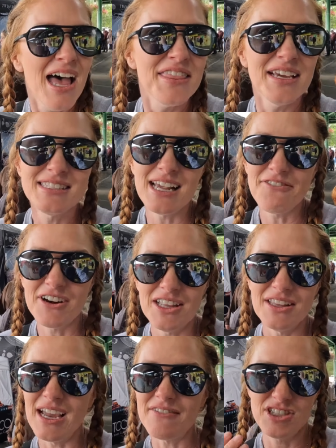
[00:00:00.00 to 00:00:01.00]
They
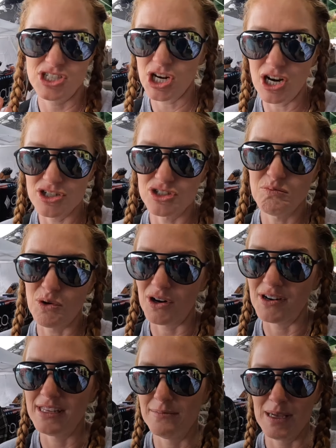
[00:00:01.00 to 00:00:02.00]
definitely have to charge
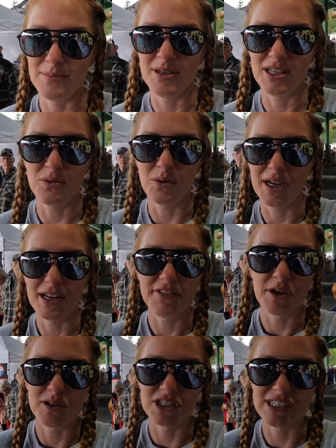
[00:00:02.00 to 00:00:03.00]
more than maybe you would if
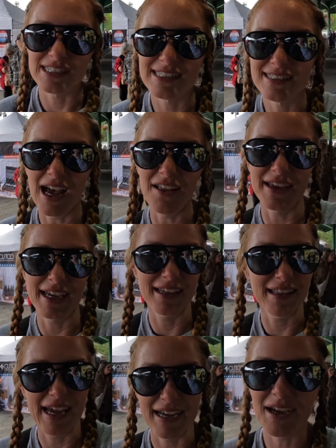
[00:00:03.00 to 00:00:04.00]
you were just selling
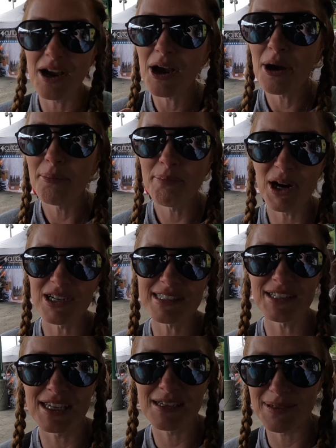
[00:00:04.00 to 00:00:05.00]
like
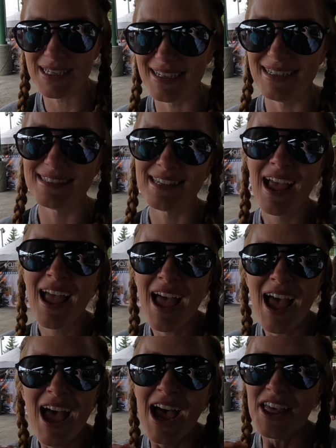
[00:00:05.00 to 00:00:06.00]
personally, because
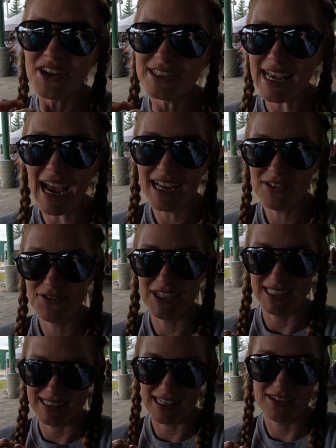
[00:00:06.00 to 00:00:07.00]
there's high
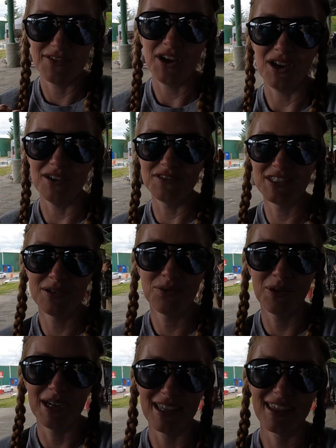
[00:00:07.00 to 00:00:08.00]
fees involved
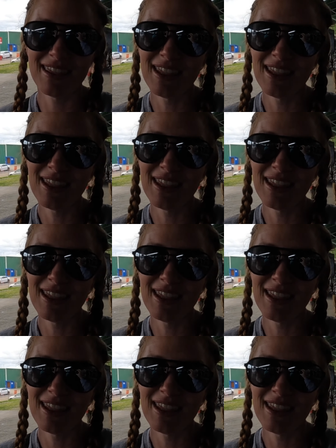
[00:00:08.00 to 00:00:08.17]
with